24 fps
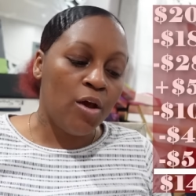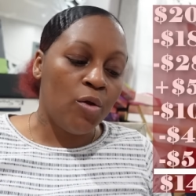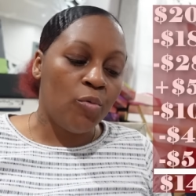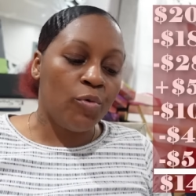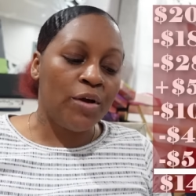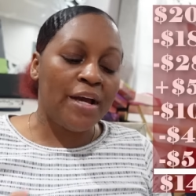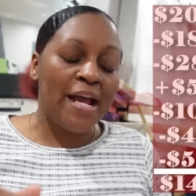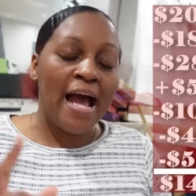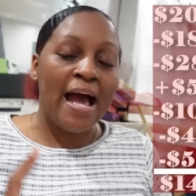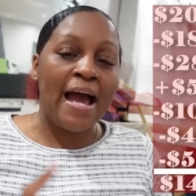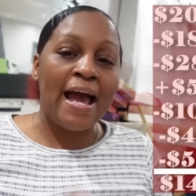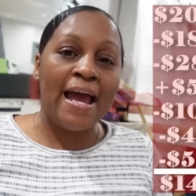
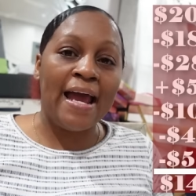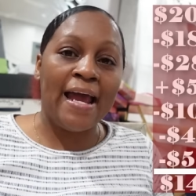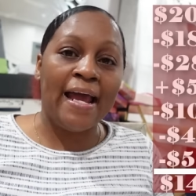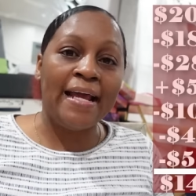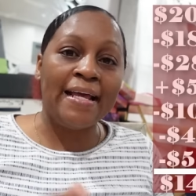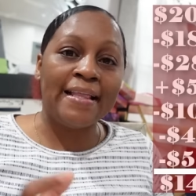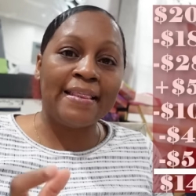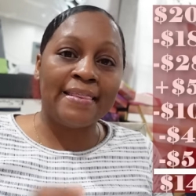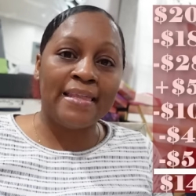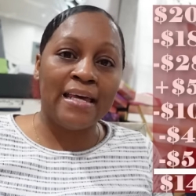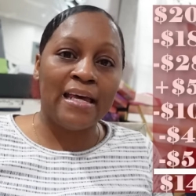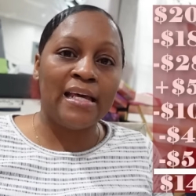We got
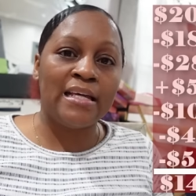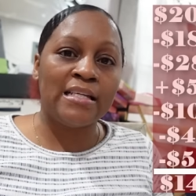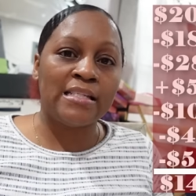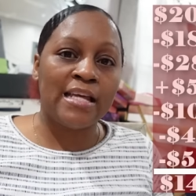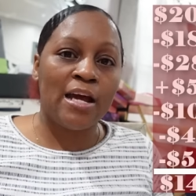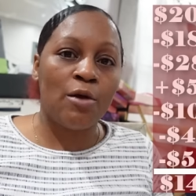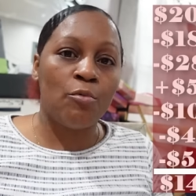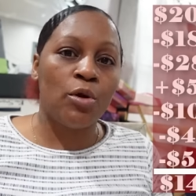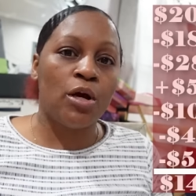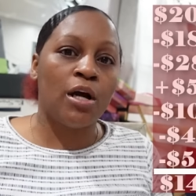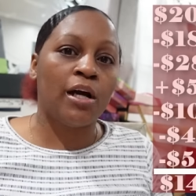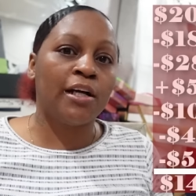eight things
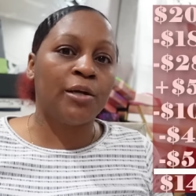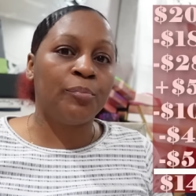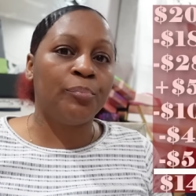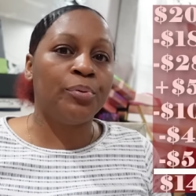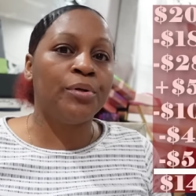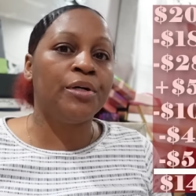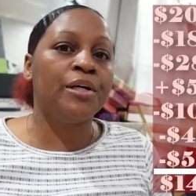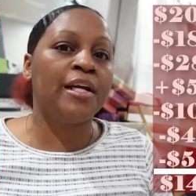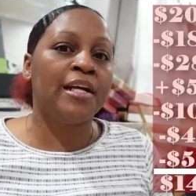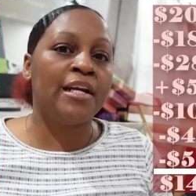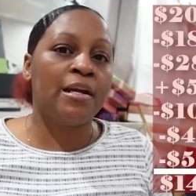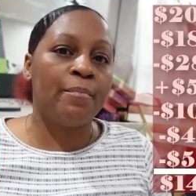that we're gonna
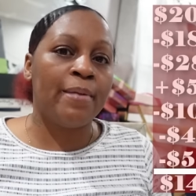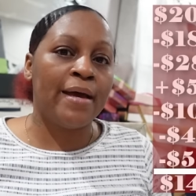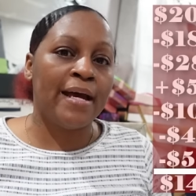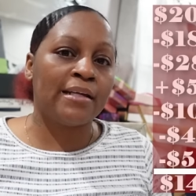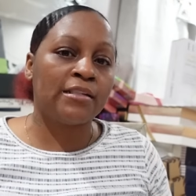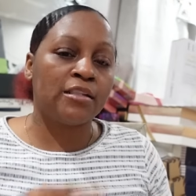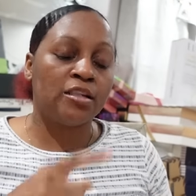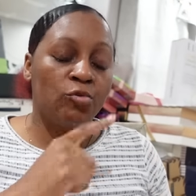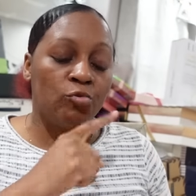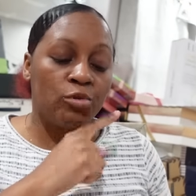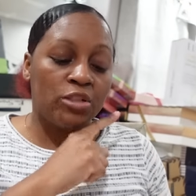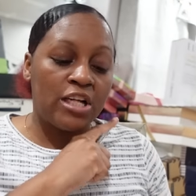put in the
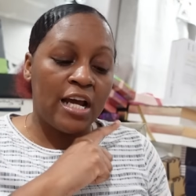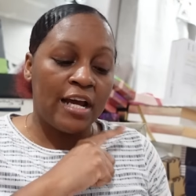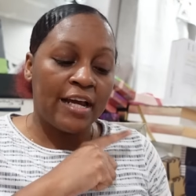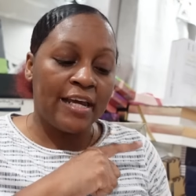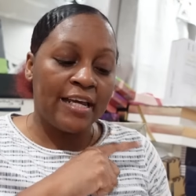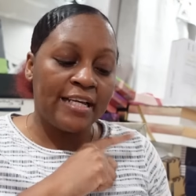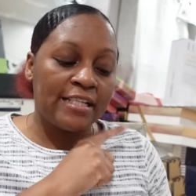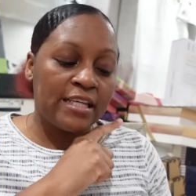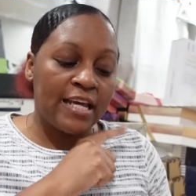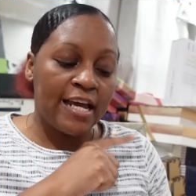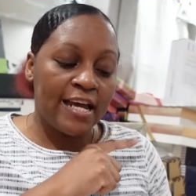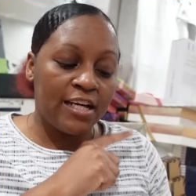basket, which I
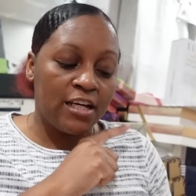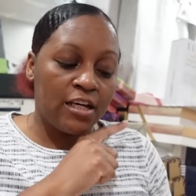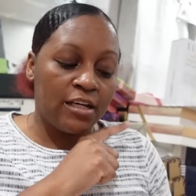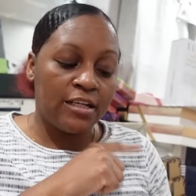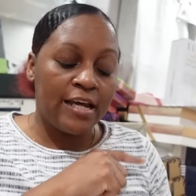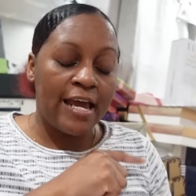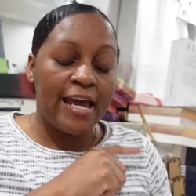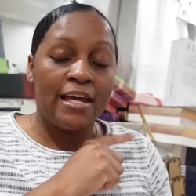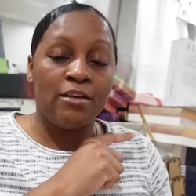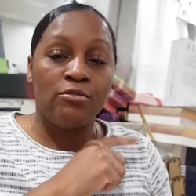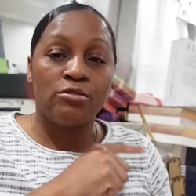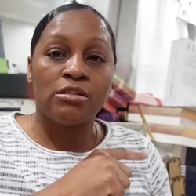guess gave,
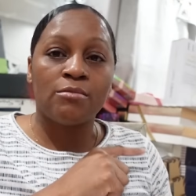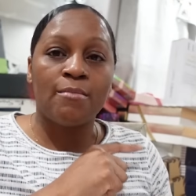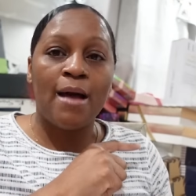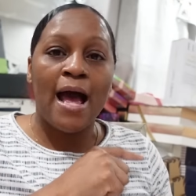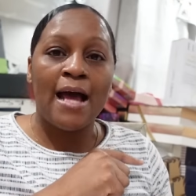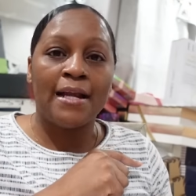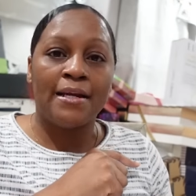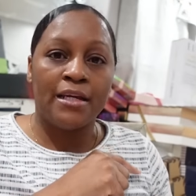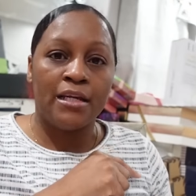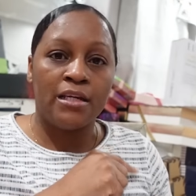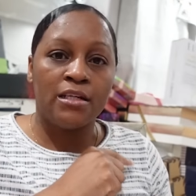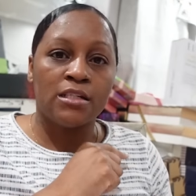gave you some
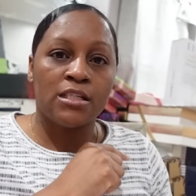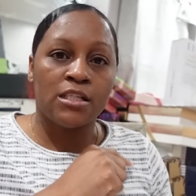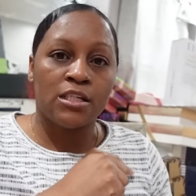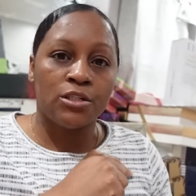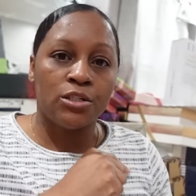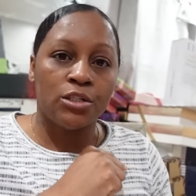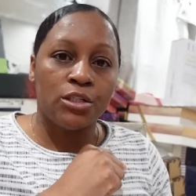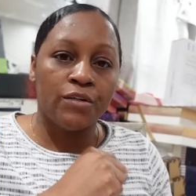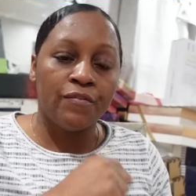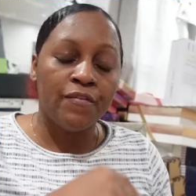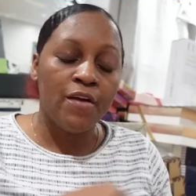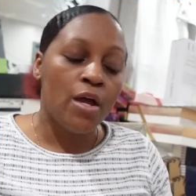ideas
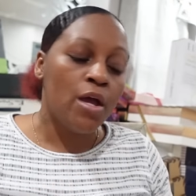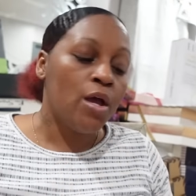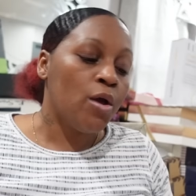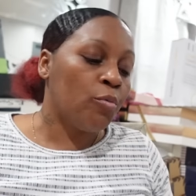of.